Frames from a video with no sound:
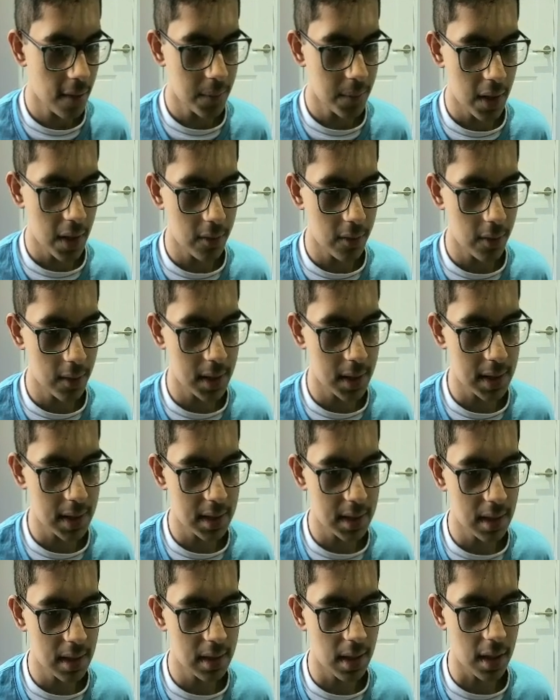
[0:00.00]
if we were to
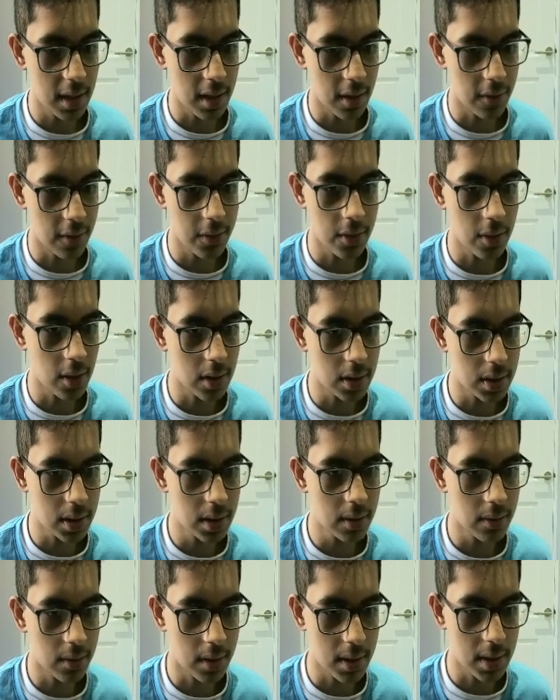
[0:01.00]
extend to like a few
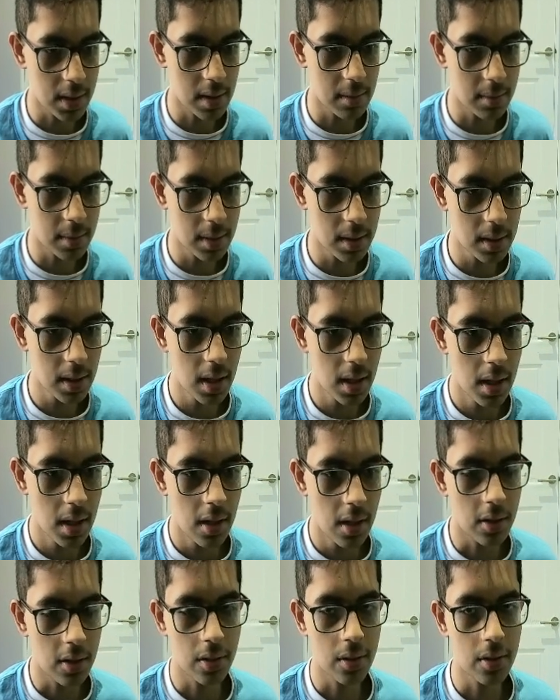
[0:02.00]
hundred, for example,
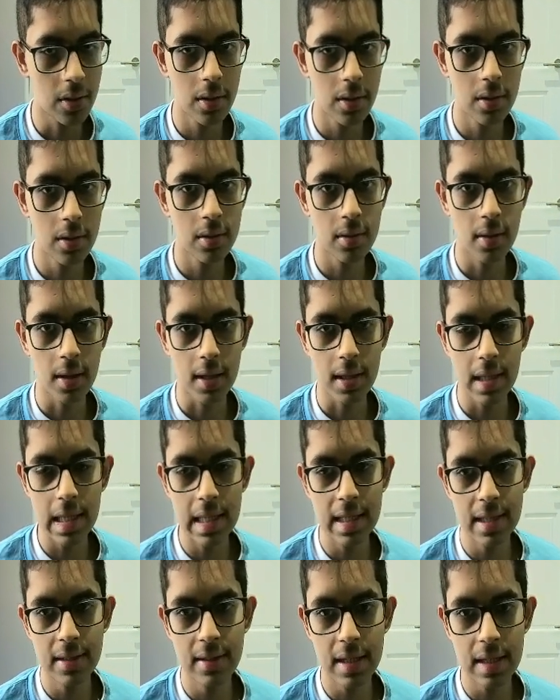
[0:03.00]
or
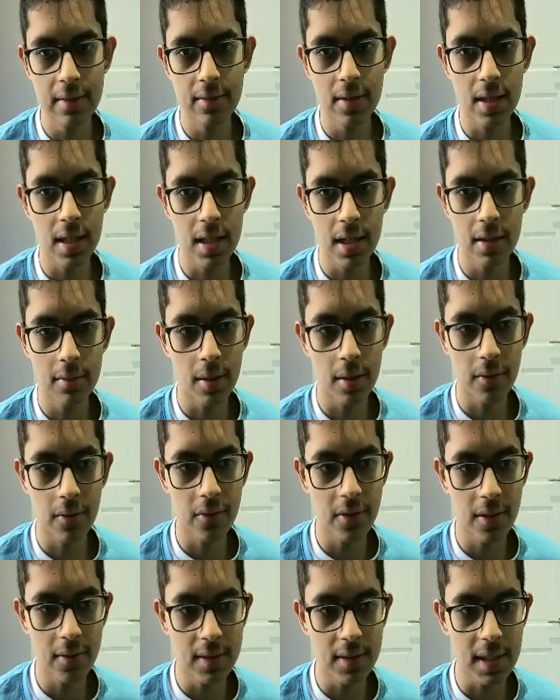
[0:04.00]
even like about
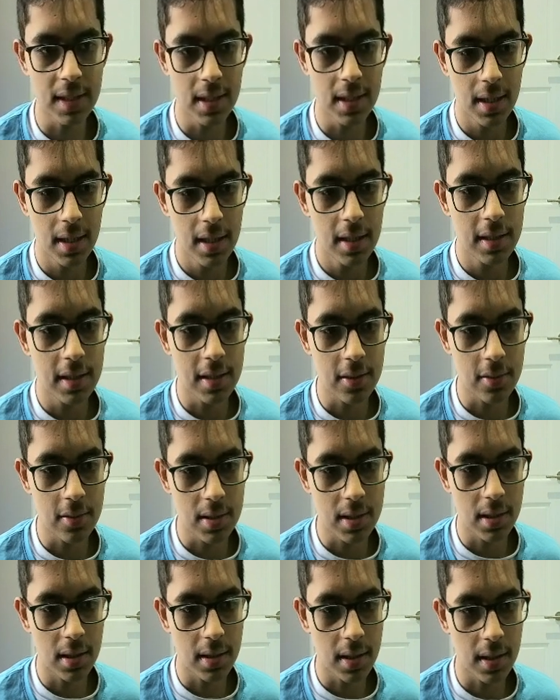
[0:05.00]
50, this would
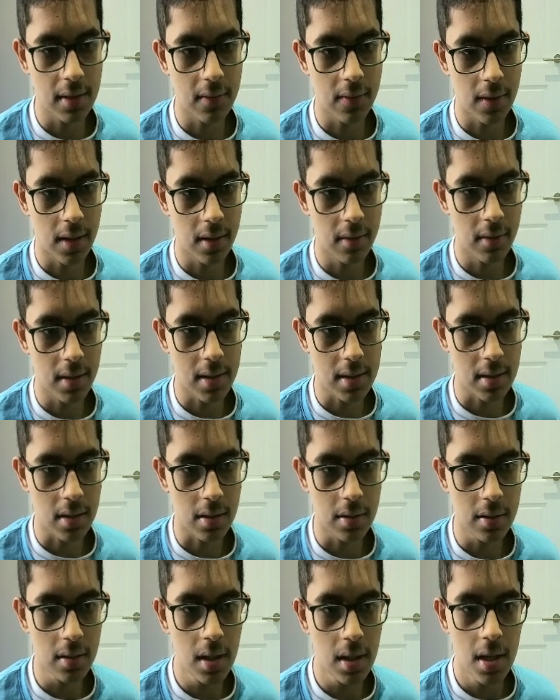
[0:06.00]
start getting very, very
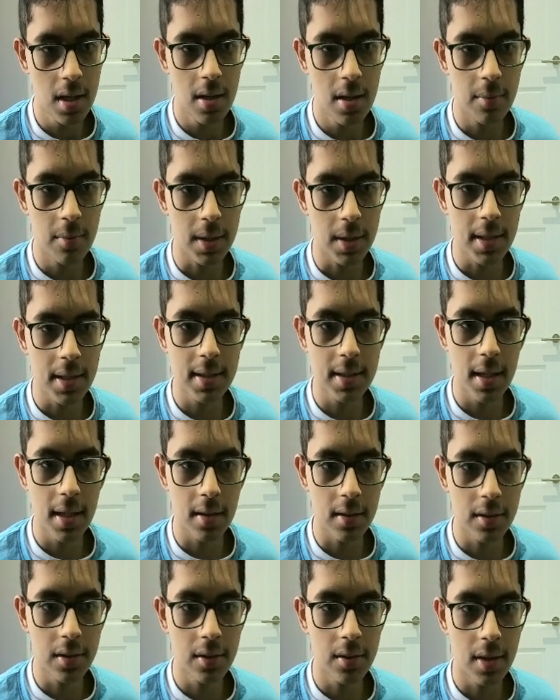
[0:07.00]
slow. But this
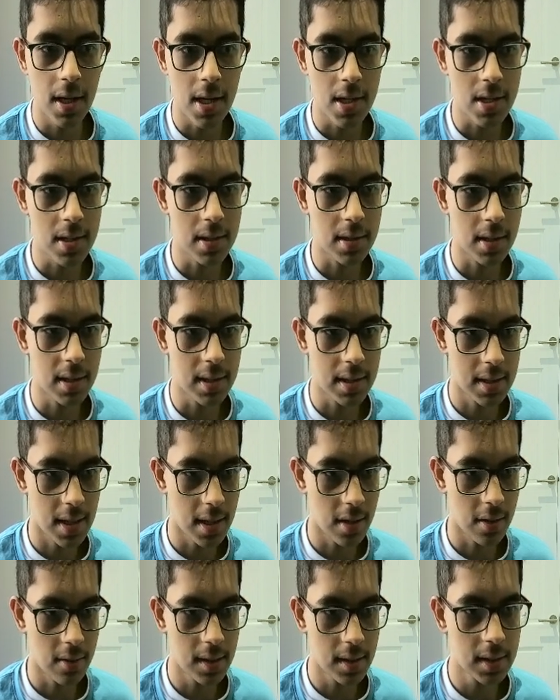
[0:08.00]
LRU cache is a nice
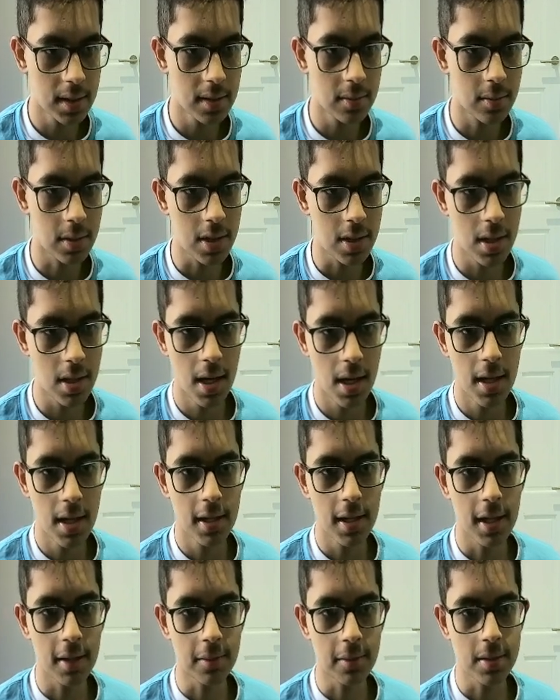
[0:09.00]
decorator which
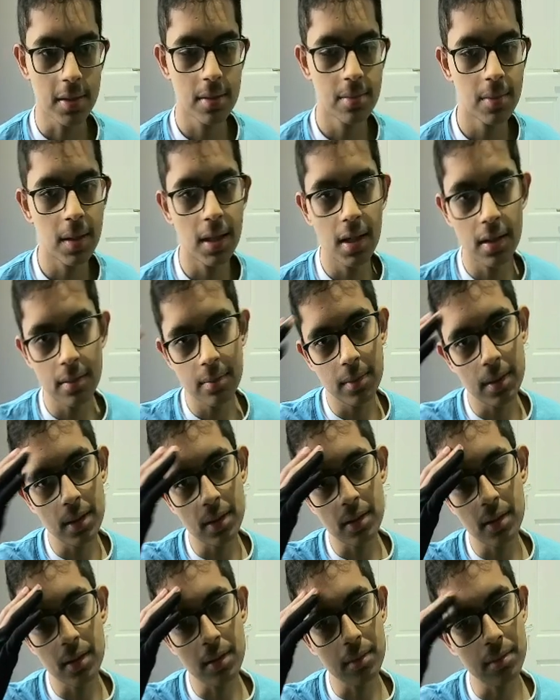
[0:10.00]
helps speed up
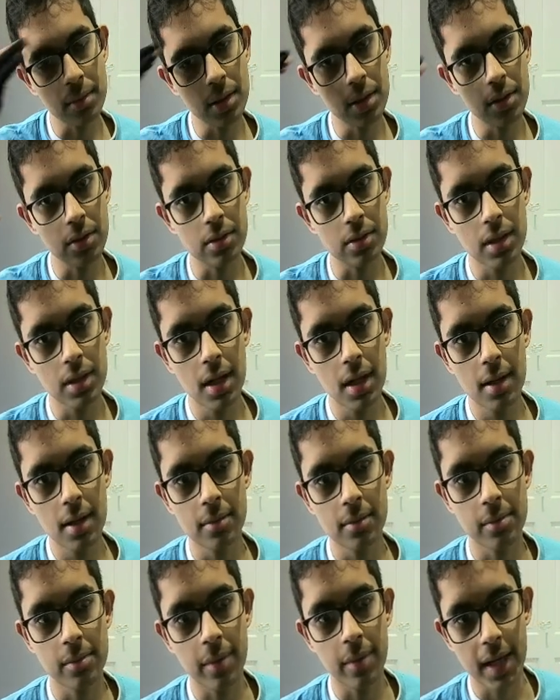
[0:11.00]
the code
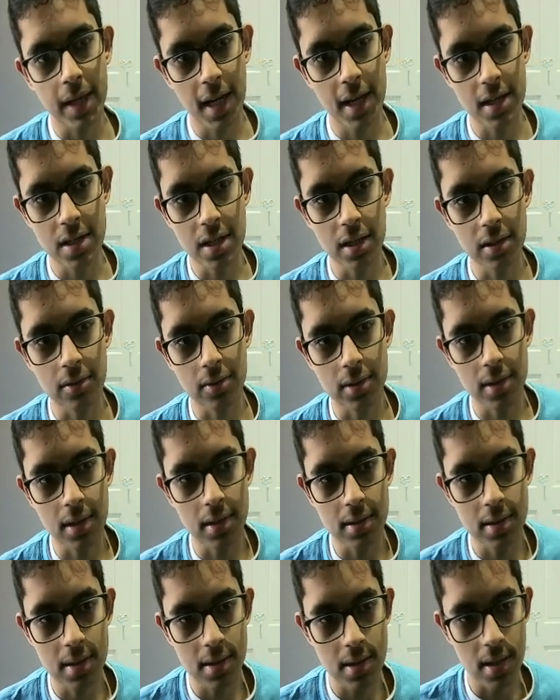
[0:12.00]
by caching the
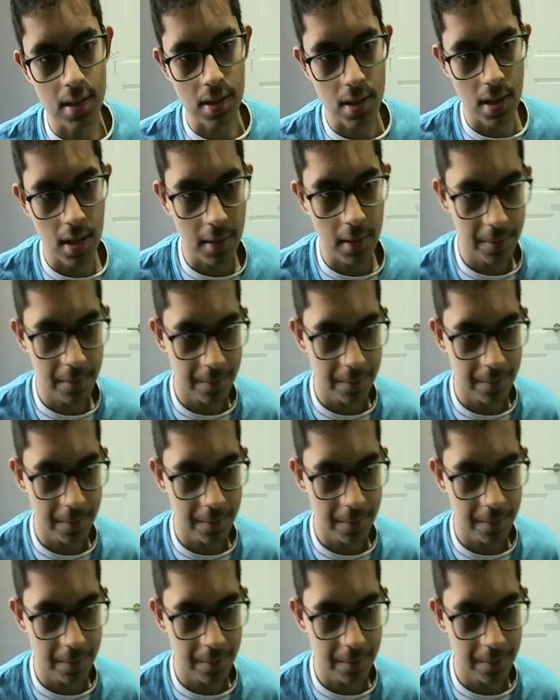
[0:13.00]
results essentially.